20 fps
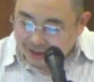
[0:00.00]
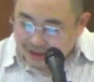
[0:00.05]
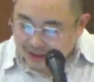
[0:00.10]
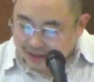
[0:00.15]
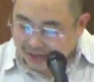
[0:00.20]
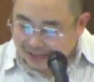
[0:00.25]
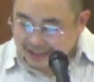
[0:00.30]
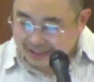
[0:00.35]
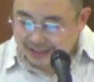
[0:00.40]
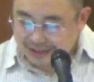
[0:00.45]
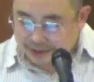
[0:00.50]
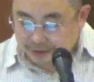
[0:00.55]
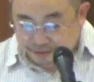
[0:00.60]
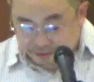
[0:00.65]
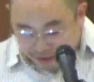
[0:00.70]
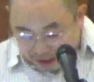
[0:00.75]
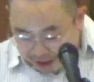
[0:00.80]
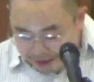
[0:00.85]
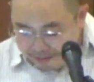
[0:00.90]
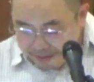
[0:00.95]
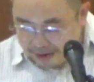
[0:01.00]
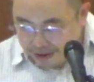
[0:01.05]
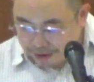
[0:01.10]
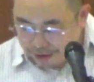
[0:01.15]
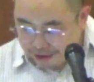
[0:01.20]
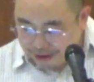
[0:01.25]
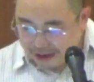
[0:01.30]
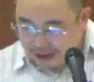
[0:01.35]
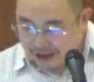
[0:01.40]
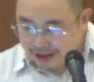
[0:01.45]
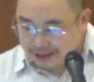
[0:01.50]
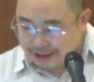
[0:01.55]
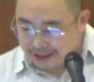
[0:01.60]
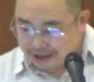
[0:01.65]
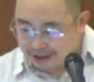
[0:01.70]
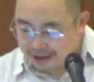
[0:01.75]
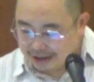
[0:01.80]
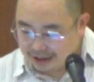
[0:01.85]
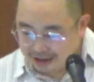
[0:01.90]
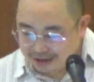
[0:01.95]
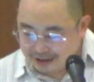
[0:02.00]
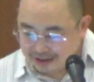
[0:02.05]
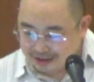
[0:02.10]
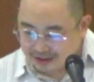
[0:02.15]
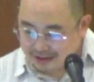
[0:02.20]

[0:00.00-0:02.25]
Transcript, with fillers: As the farmer or gardener,